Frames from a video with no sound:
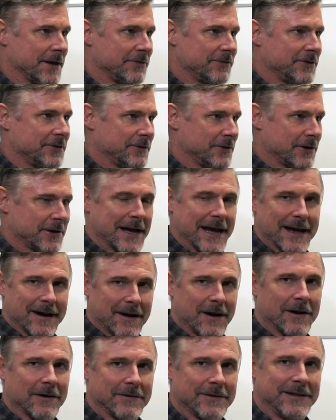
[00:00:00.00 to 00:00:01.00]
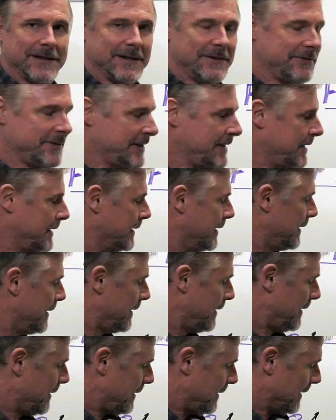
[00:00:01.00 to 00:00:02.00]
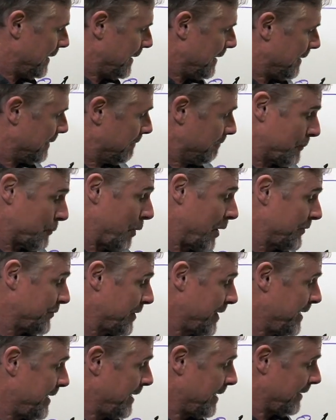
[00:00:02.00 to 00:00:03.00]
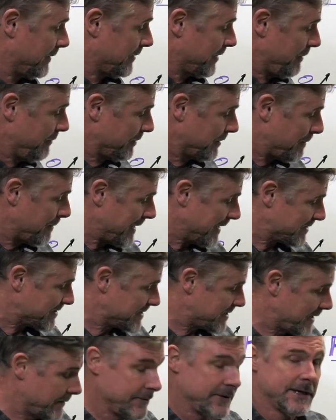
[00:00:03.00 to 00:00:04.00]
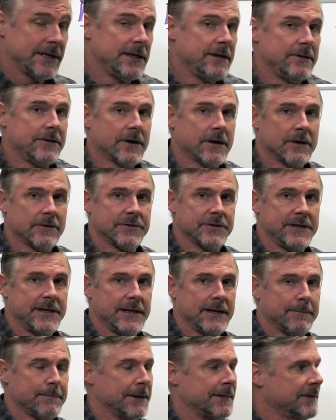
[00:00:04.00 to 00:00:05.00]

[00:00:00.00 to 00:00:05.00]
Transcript: as you look at on TV, Quandre Diggs, he was about 17 yards deep.